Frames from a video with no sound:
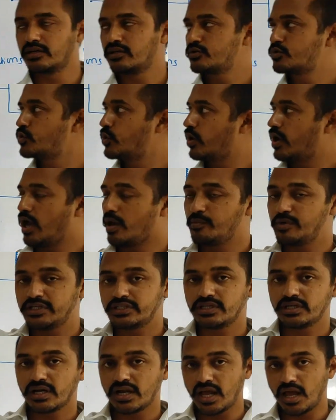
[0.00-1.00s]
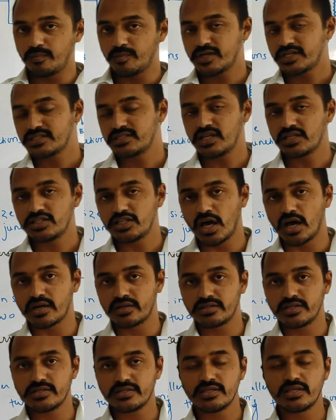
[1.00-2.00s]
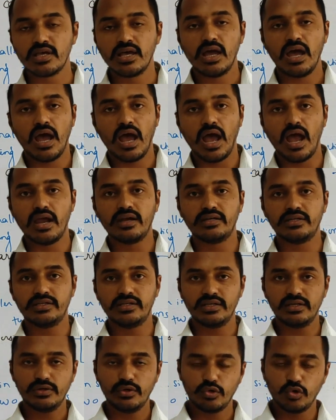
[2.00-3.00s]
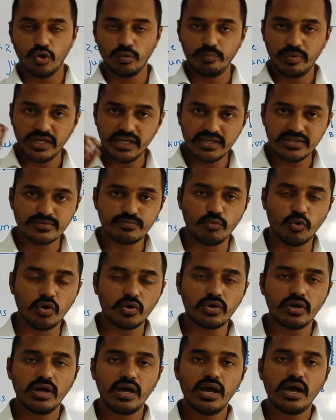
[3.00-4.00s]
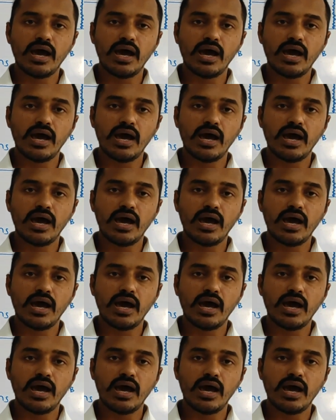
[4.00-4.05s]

So emitter emits the charges, and here doping is more,